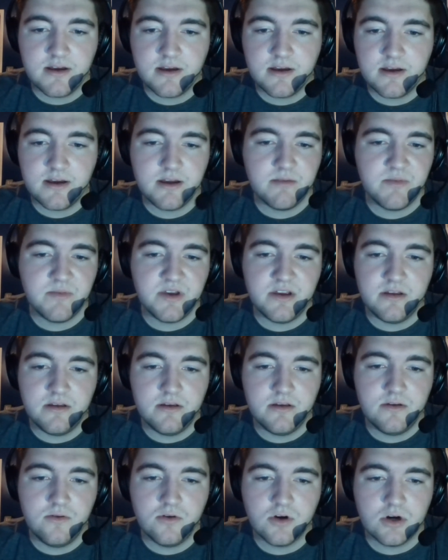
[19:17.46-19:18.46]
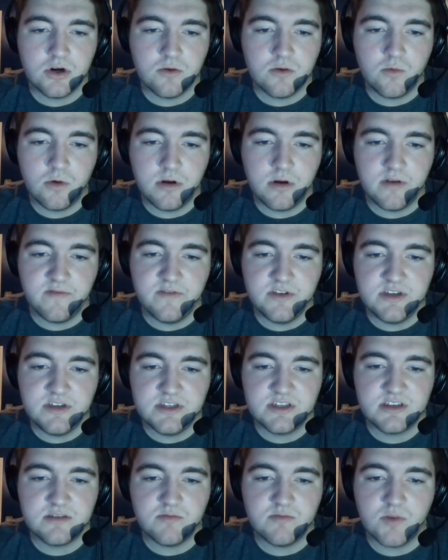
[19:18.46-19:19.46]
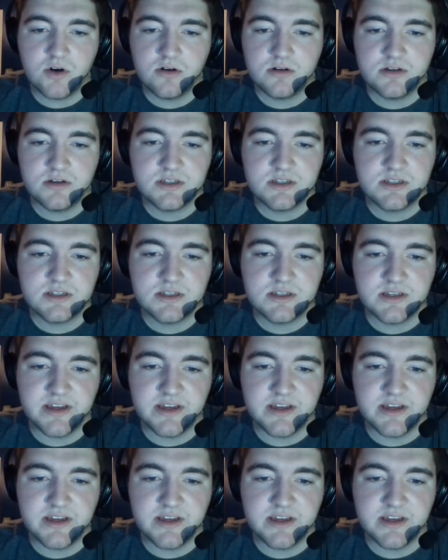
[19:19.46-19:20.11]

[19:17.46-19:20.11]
I mean, you are one of the smartest